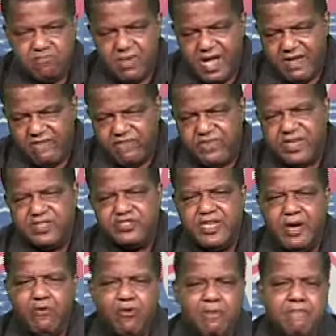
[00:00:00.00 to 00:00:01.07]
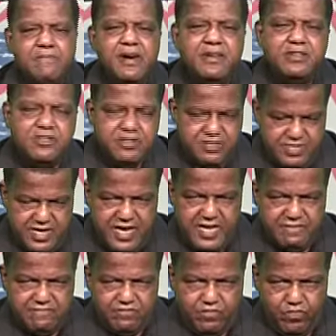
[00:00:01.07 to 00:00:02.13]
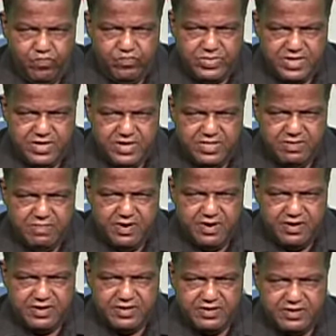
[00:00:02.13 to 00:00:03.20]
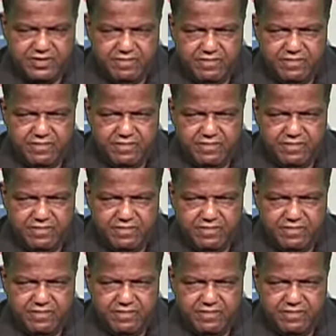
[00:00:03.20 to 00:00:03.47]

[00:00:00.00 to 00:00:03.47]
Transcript: I think that we're better than that in America.